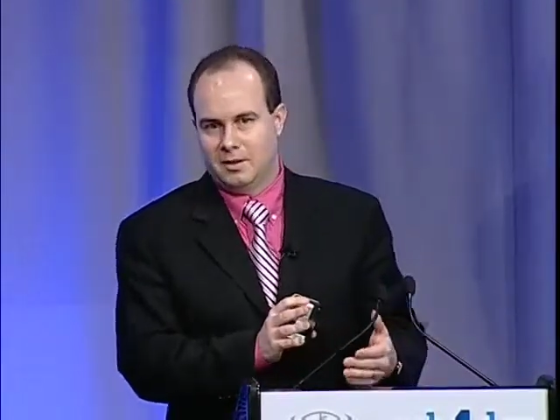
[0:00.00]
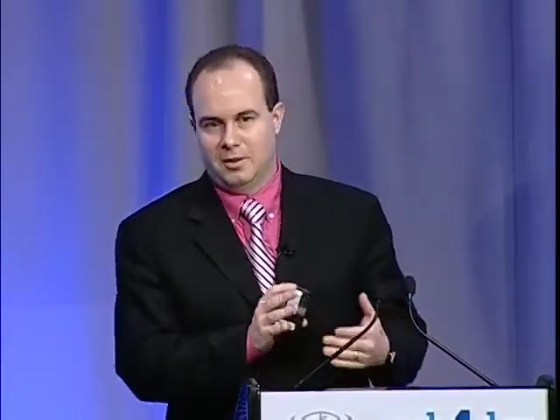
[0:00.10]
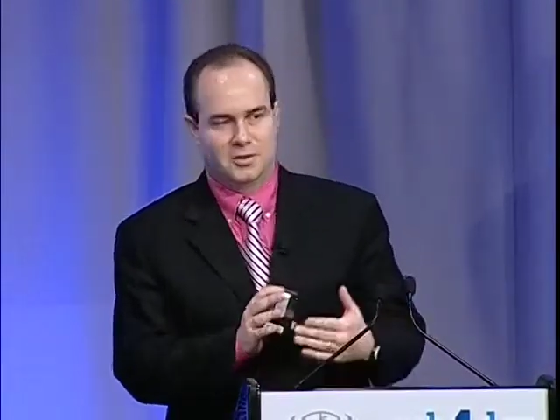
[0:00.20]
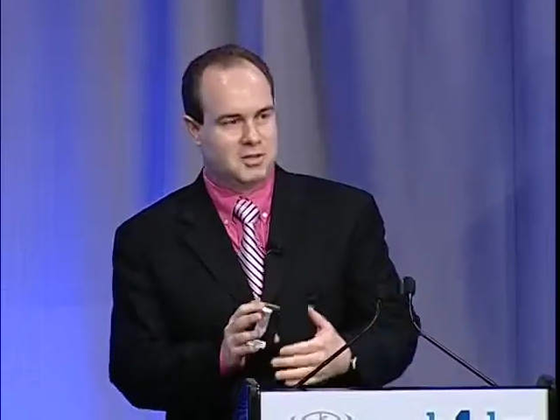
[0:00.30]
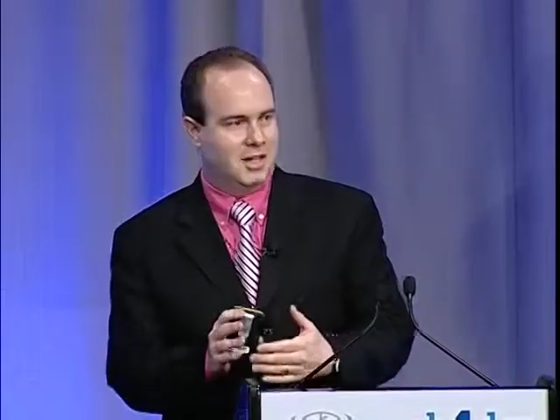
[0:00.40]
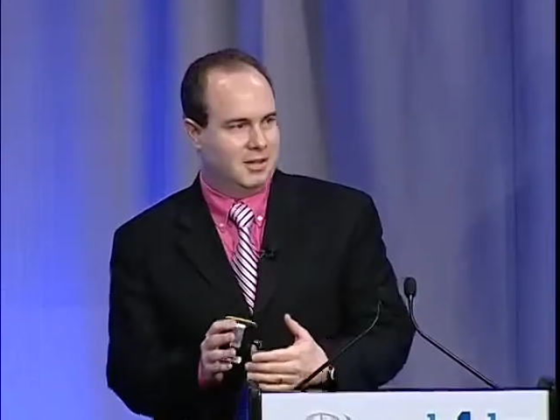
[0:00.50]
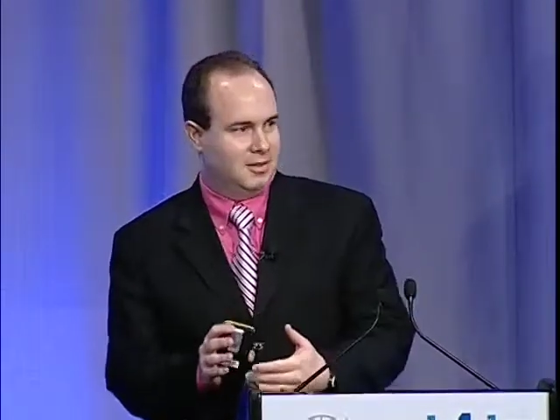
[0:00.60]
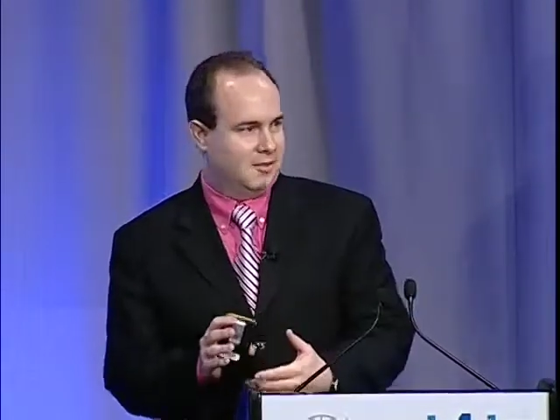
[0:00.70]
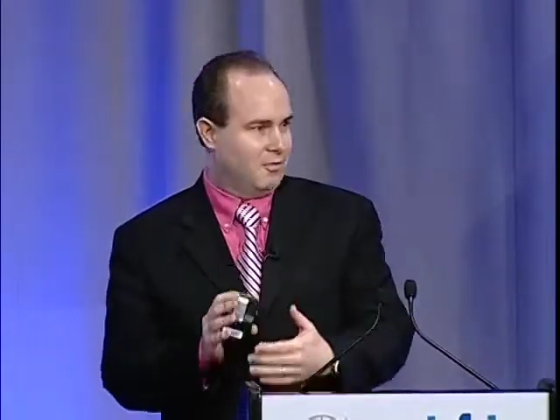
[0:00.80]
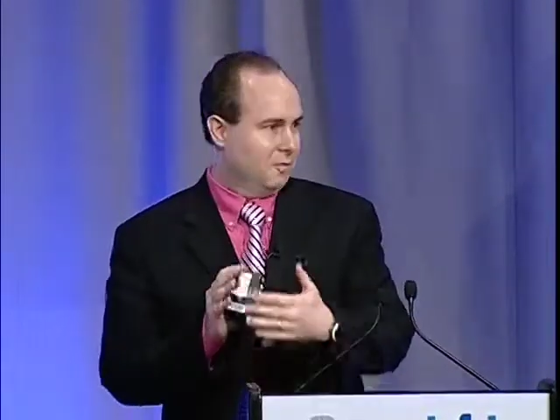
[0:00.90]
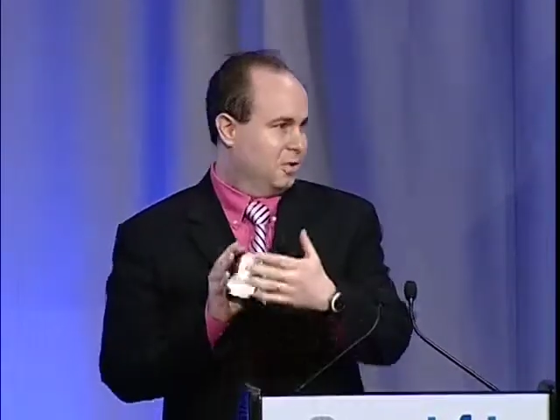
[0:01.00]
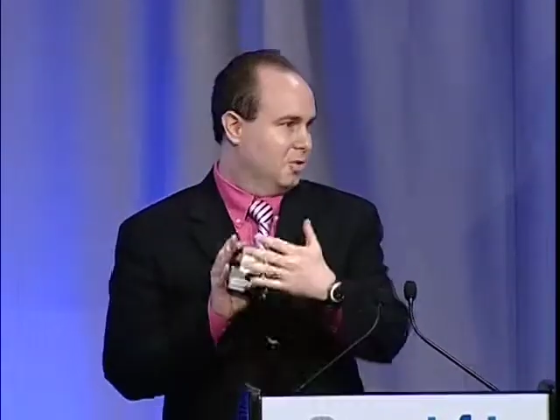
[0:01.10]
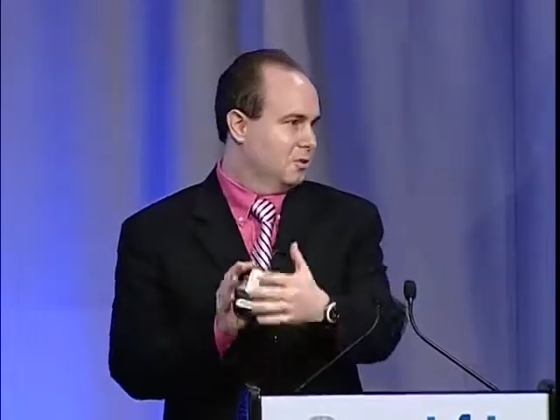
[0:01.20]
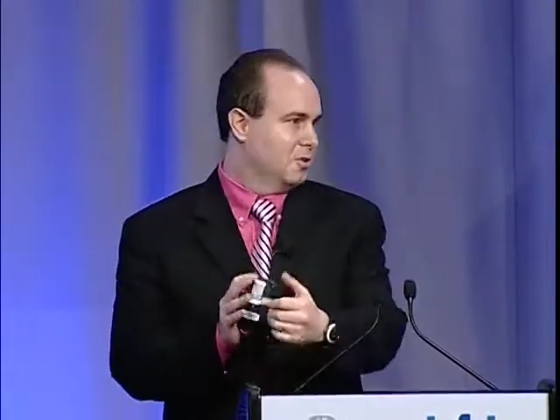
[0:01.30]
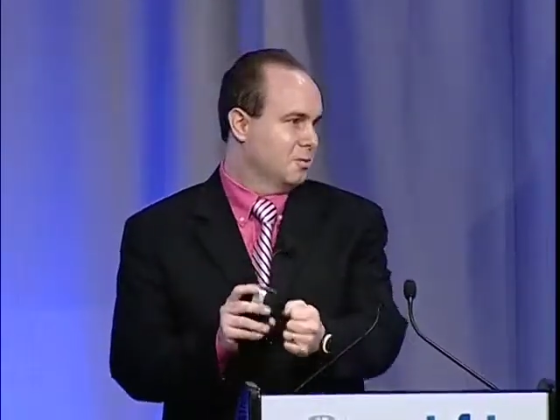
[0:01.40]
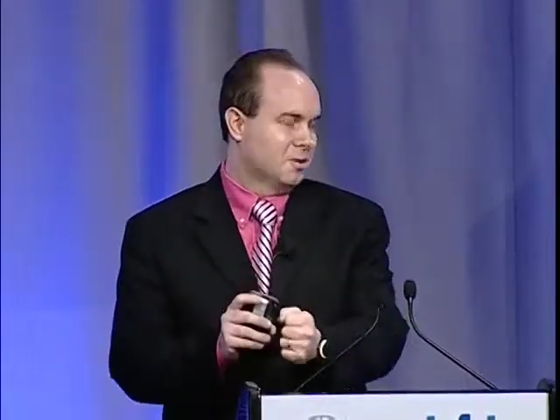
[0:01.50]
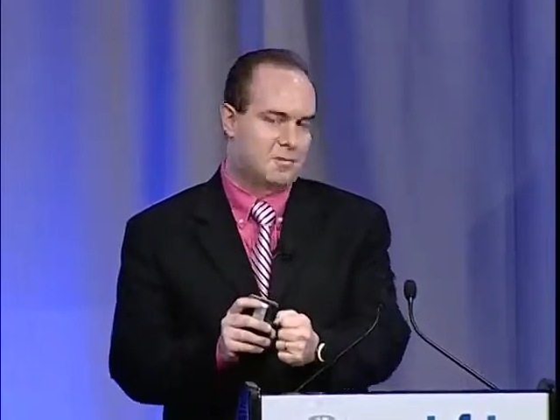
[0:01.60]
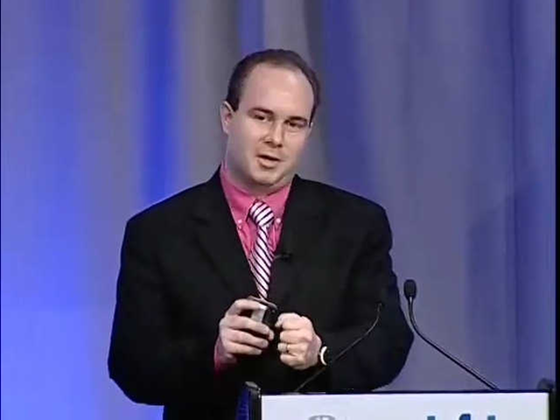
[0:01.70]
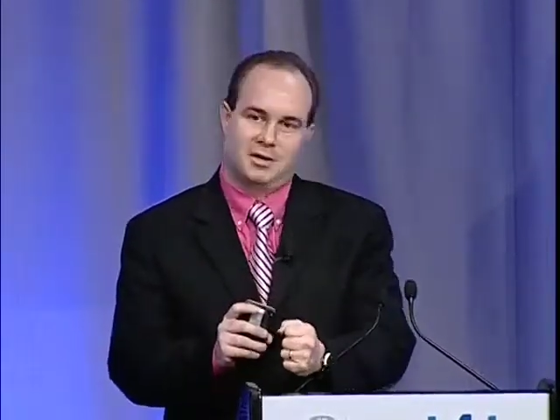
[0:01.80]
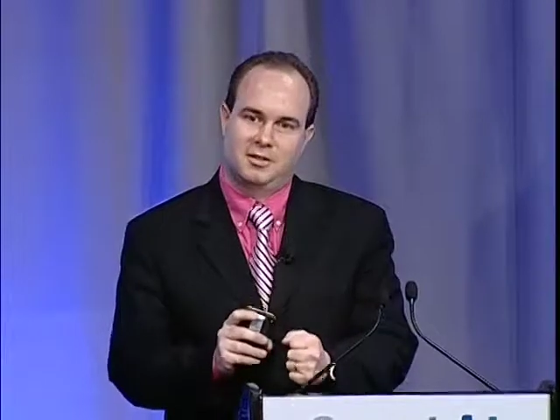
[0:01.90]
to understand it than from the children's
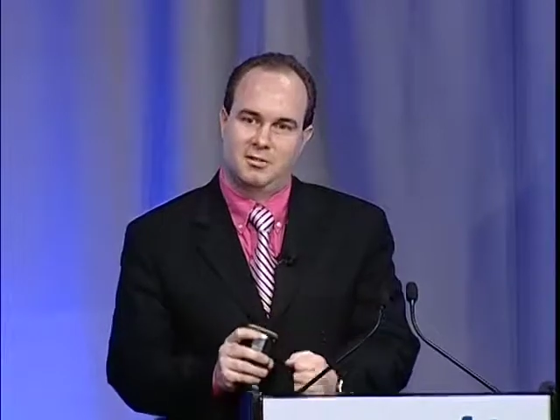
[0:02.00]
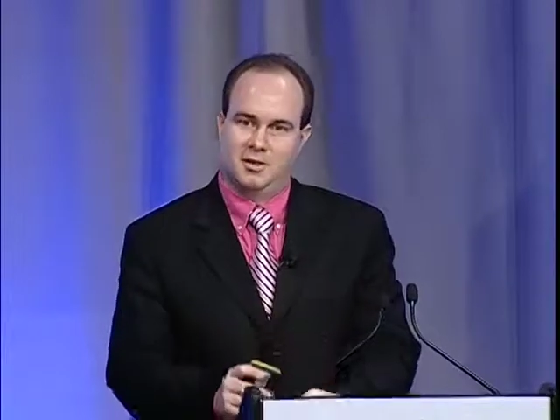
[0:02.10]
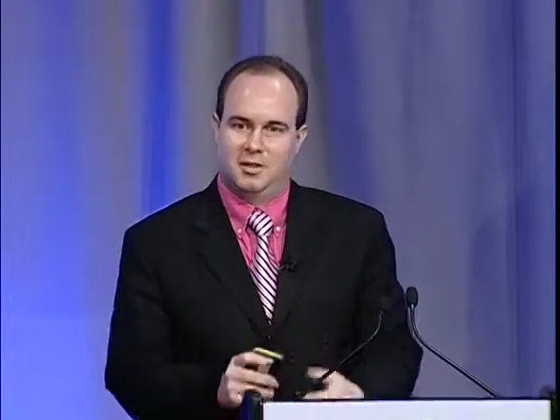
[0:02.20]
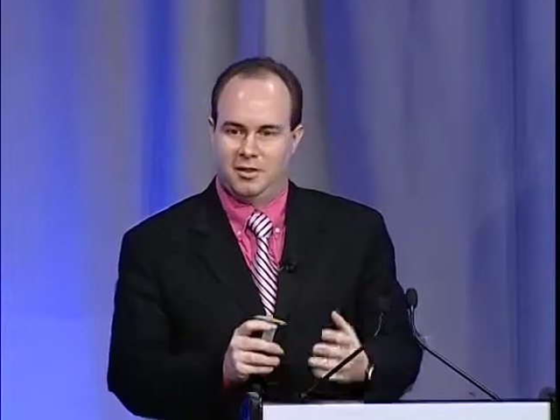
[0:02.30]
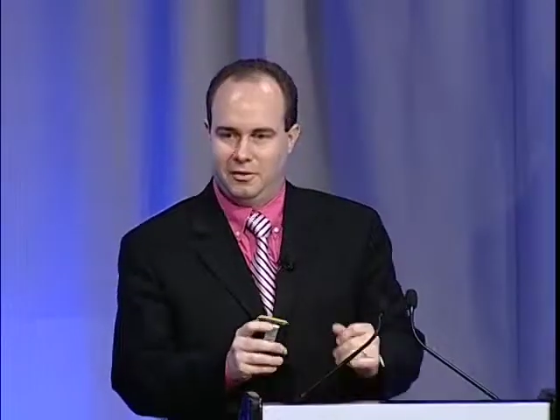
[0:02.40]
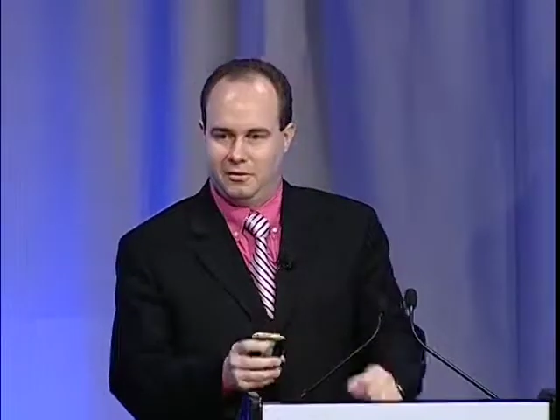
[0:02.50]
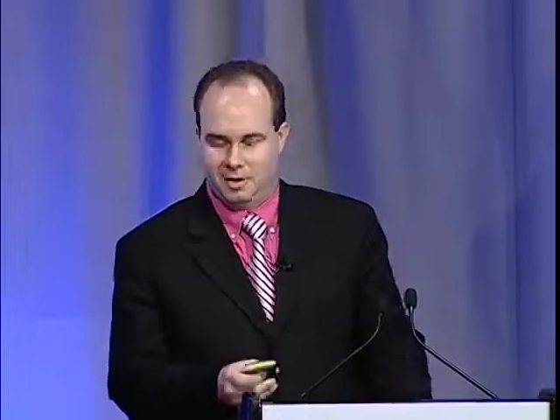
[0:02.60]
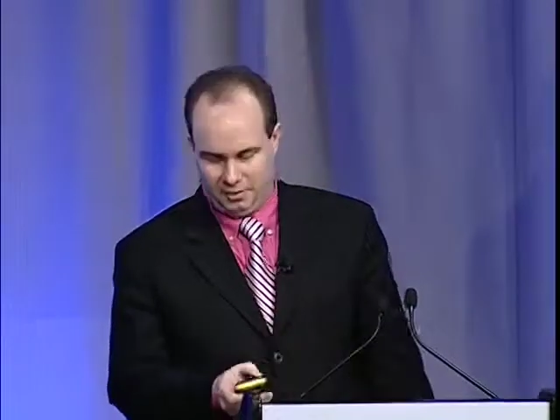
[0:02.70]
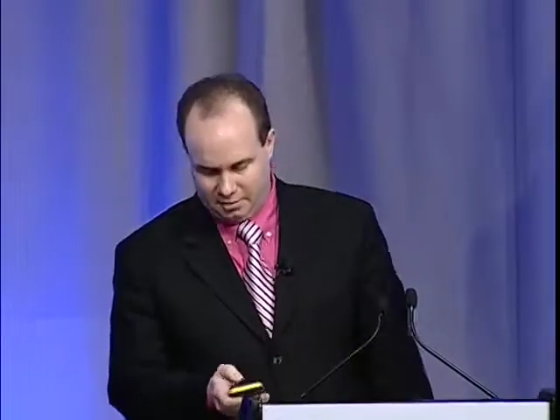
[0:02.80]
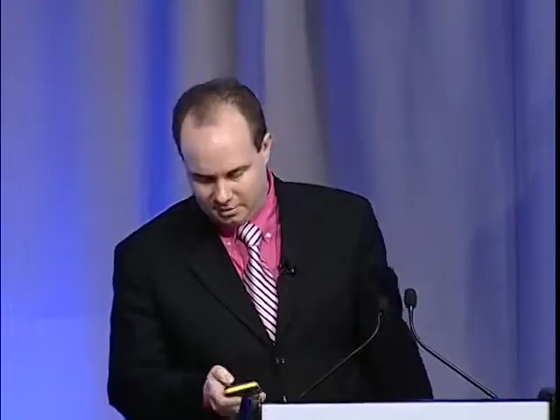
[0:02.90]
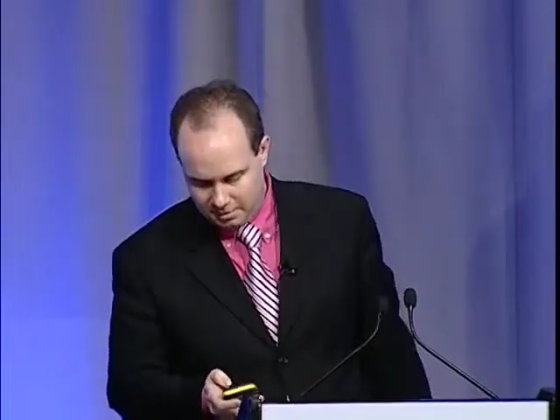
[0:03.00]
perspective and on the field.